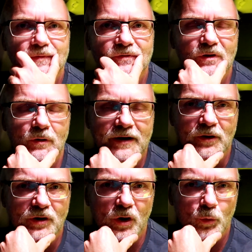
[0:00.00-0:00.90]
So I
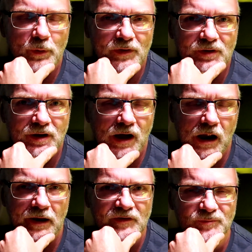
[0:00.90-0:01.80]
don't know where the
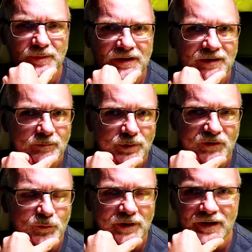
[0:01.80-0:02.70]
car has been
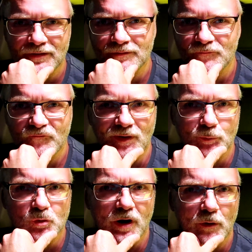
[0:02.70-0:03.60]
between
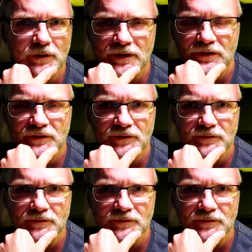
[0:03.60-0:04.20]
February